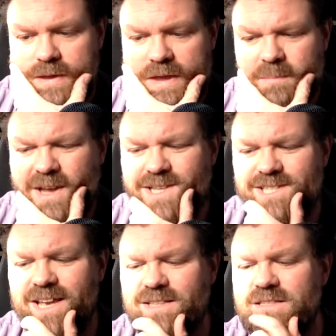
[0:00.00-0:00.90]
It made
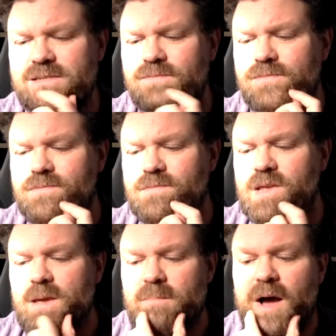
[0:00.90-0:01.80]
sense.
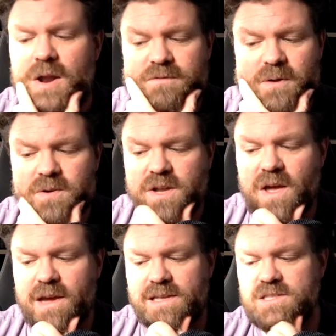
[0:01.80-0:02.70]
Marlowe followed
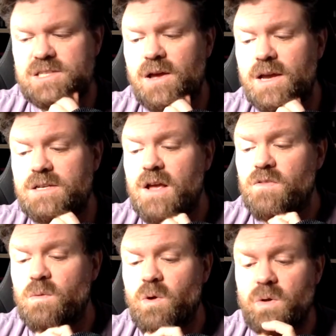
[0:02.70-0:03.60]
Herc inside,
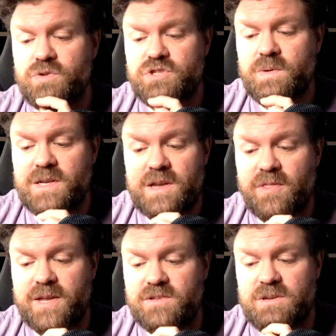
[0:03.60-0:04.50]
the walls doing
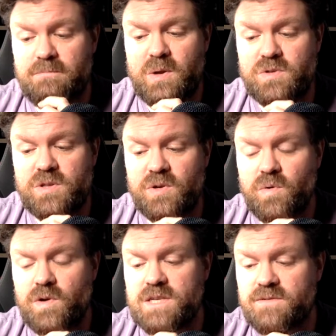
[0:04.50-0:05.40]
nothing to mute the
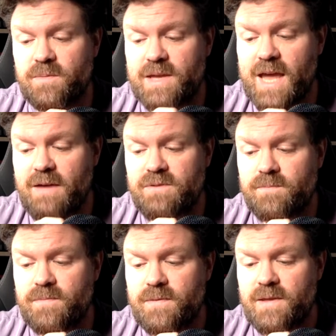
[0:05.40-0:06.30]
noise from the
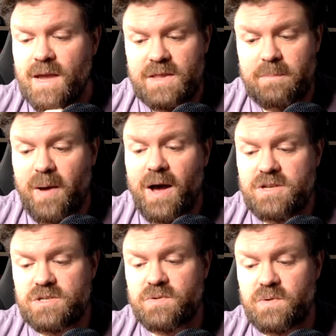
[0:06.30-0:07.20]
cavern. They
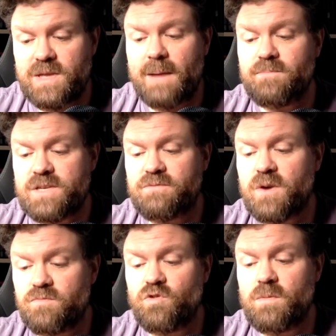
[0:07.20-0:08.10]
passed through the empty
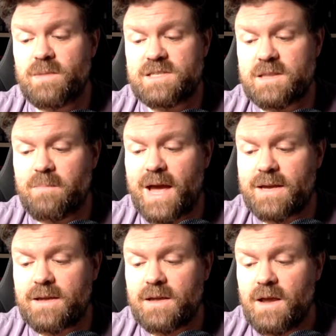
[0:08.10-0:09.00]
front room into the
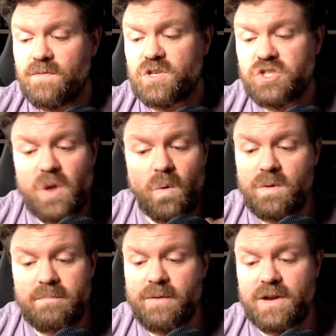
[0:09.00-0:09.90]
back. The
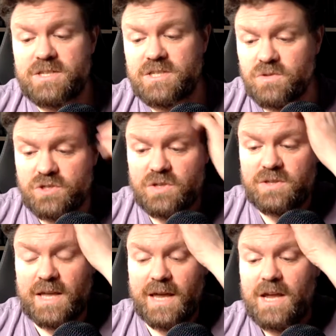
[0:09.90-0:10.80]
sole mirror still
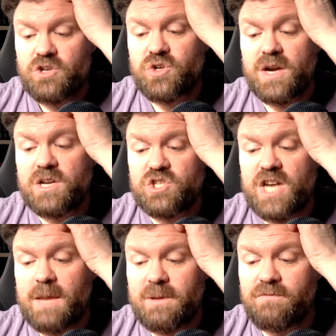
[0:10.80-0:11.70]
stood there, Truck and
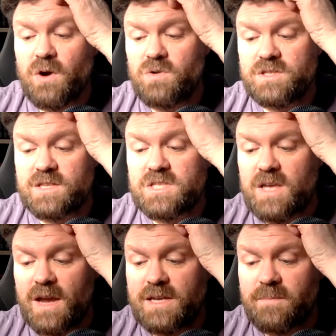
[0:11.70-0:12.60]
Jamie frozen
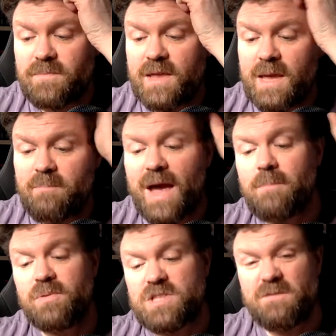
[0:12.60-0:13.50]
inside it.
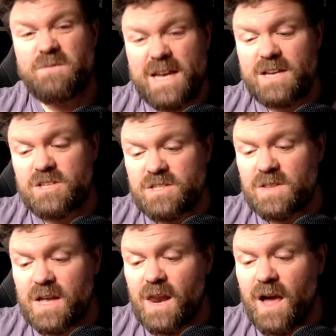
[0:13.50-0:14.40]
Pam put her fingers to the
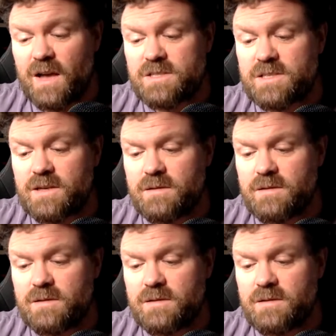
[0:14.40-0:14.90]
glass.